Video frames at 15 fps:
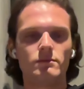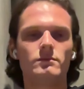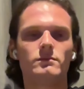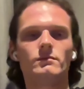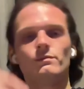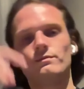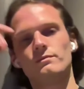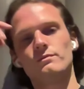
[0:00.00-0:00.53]

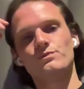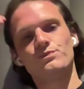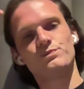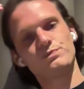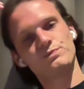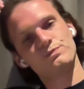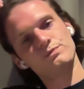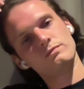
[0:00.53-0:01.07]

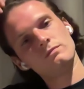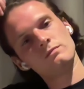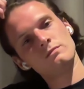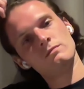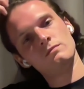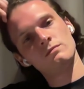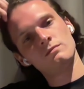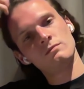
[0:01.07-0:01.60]

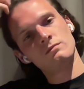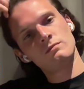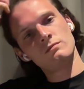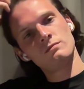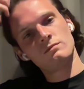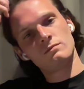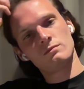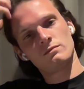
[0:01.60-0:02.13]

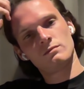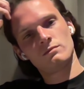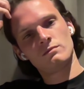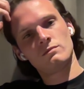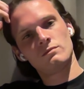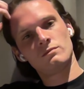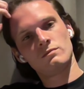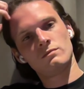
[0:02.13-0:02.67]

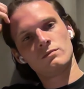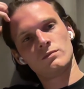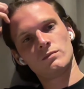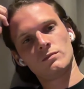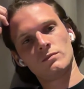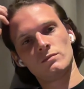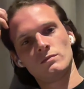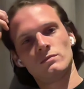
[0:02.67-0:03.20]

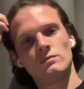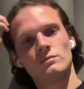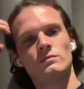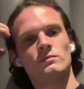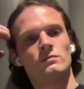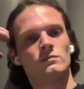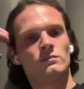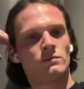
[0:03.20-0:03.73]

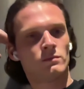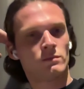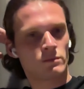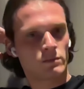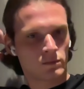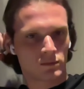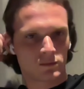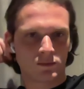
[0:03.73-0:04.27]

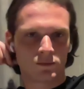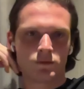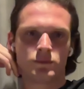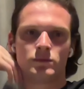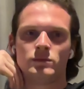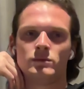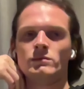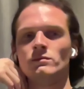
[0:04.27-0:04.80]

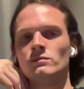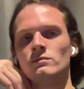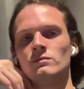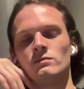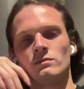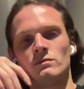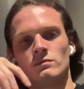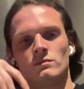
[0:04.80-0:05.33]

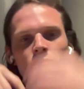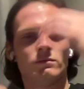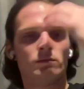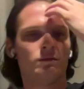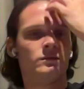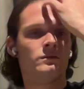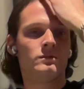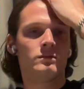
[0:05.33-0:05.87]

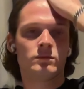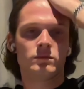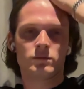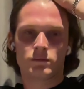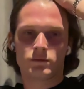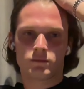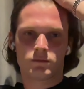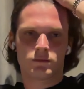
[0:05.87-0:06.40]

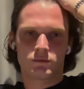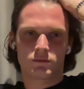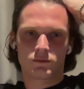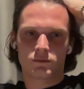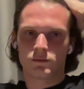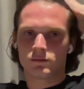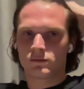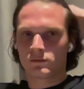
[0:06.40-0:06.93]

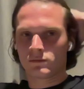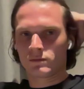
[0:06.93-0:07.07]
This person isn't speaking.